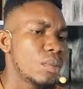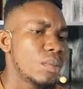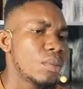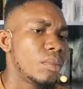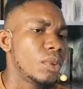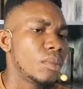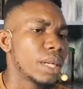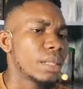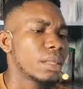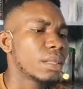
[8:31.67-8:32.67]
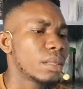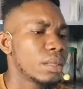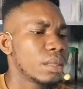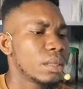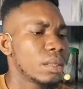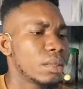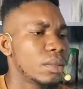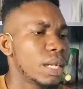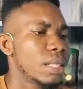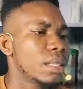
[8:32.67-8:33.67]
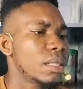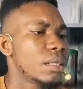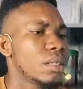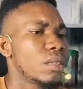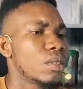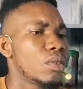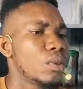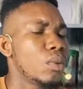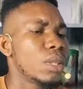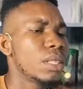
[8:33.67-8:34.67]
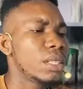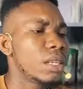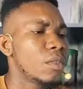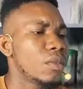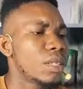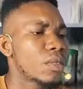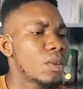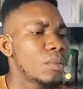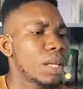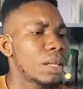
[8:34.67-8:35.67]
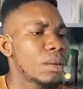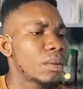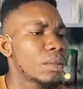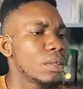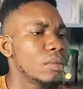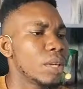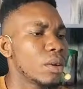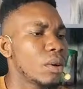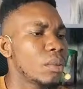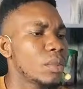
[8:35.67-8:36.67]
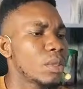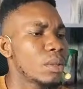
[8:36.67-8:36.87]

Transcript: bromine. All right. So what is the name of this compound now? It becomes